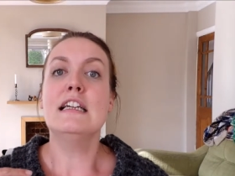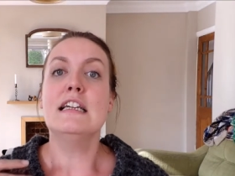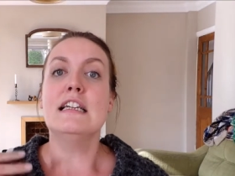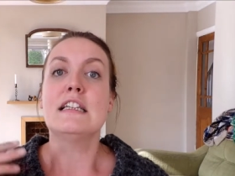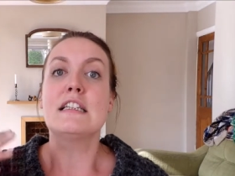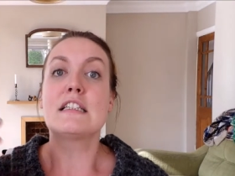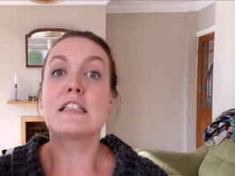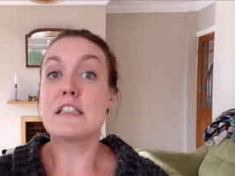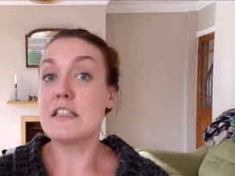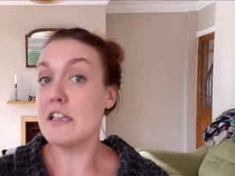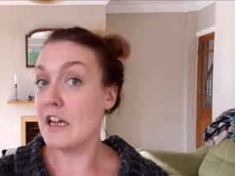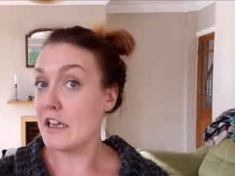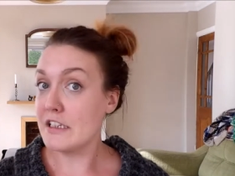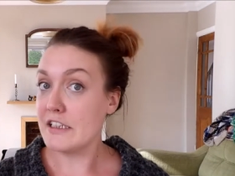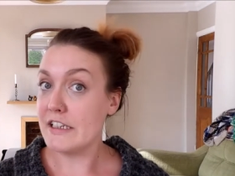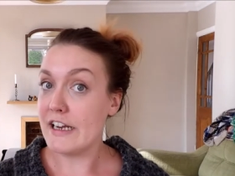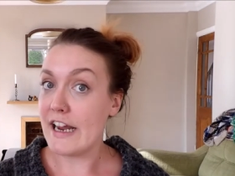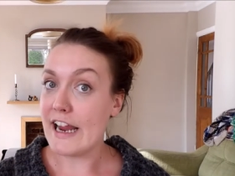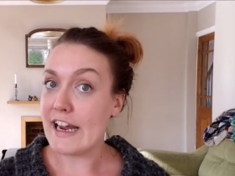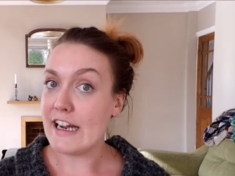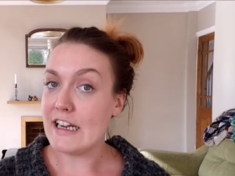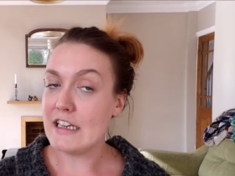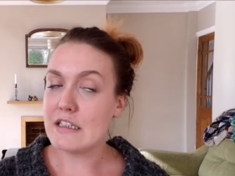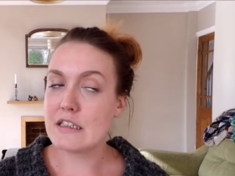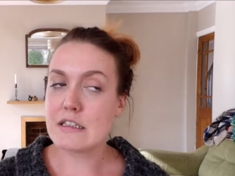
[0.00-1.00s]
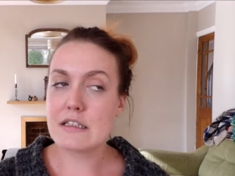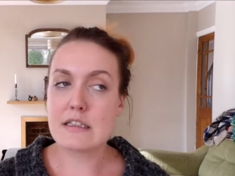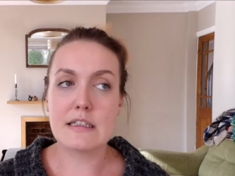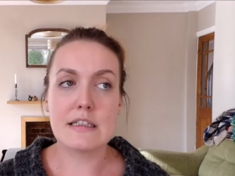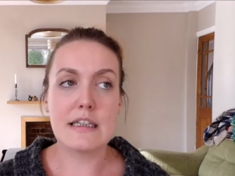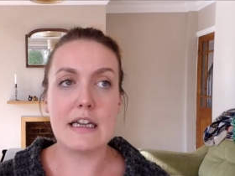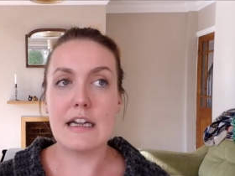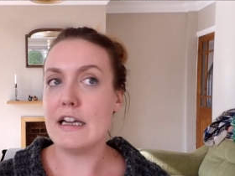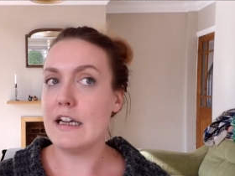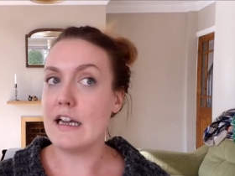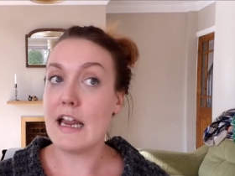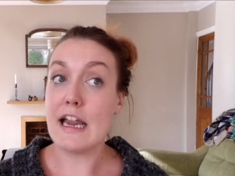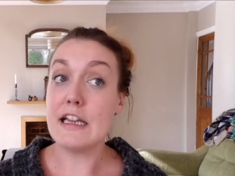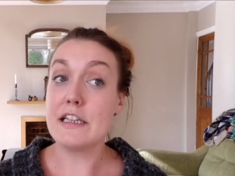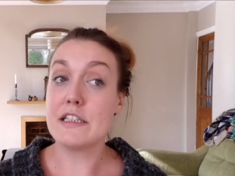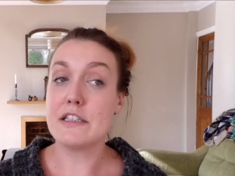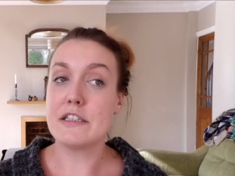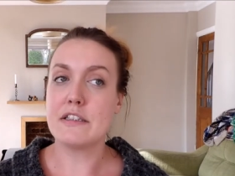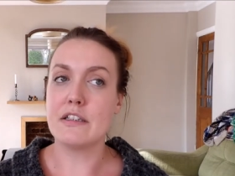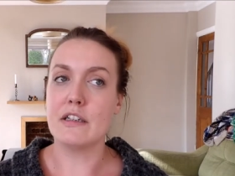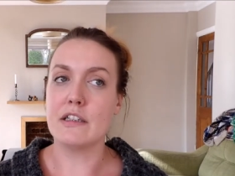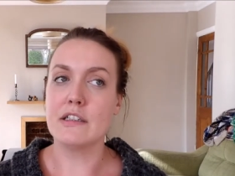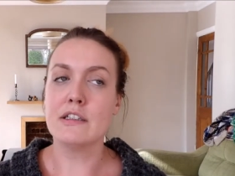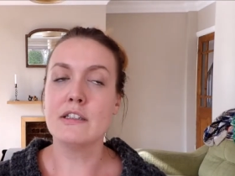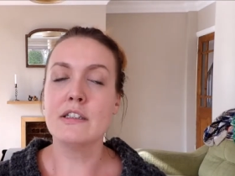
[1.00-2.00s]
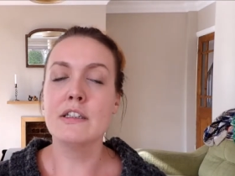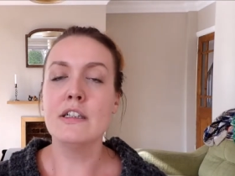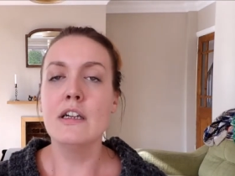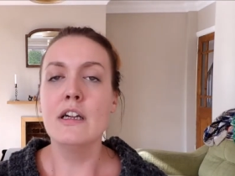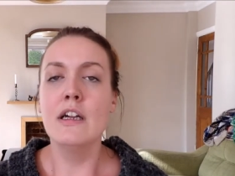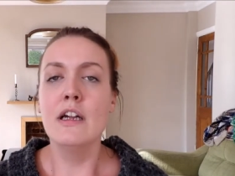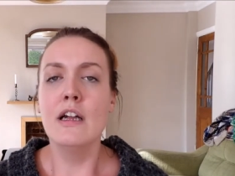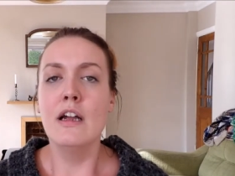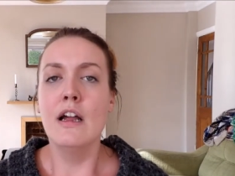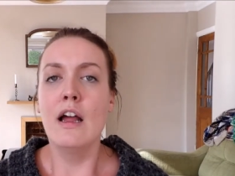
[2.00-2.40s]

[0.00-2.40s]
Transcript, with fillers: Son Yates, Yates' son